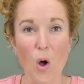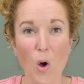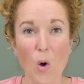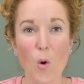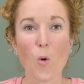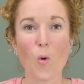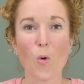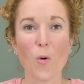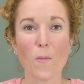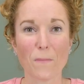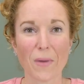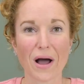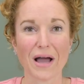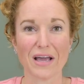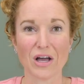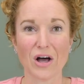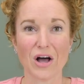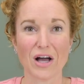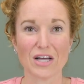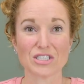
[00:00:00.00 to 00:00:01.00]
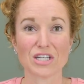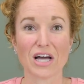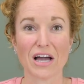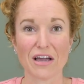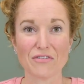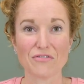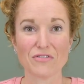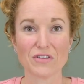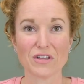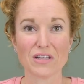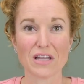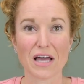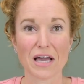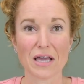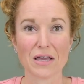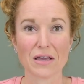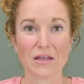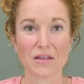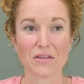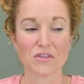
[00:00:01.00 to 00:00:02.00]
Oh my gosh, I feel
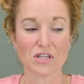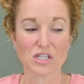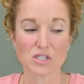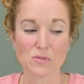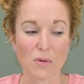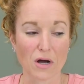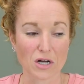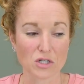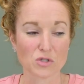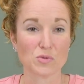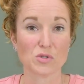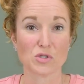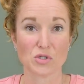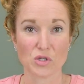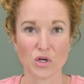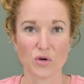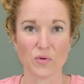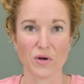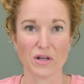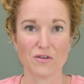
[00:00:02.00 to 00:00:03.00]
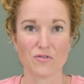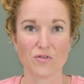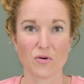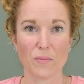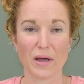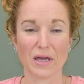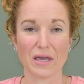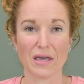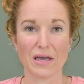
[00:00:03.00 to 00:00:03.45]
like this box was curated for my